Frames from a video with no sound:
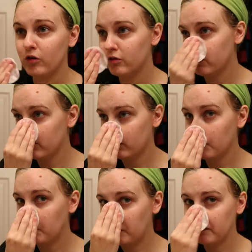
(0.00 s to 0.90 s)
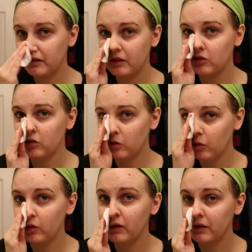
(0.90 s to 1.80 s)
over, I want to say
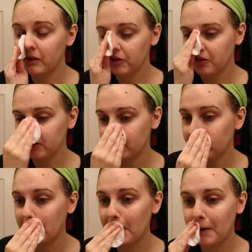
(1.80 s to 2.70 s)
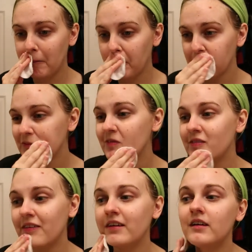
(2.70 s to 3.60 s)
2 years now.
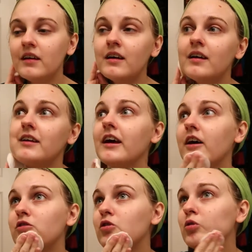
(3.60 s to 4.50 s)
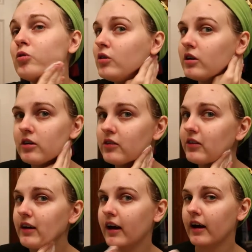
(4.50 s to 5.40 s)
Yeah, 2 years.
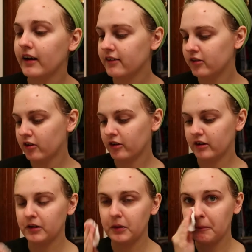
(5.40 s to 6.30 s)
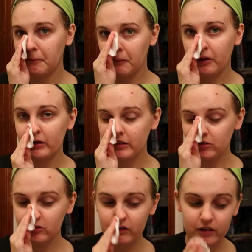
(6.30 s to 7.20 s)
I started
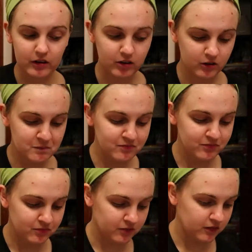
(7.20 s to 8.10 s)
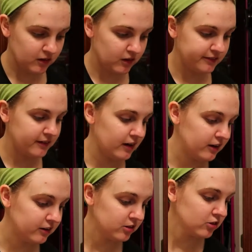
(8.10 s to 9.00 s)
March
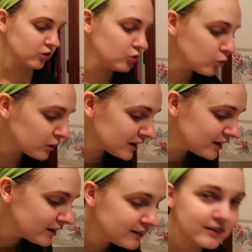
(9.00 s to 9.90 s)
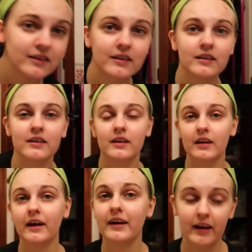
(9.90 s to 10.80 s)
10th, 2018, and
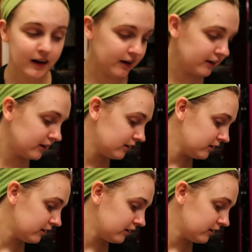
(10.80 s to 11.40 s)
I had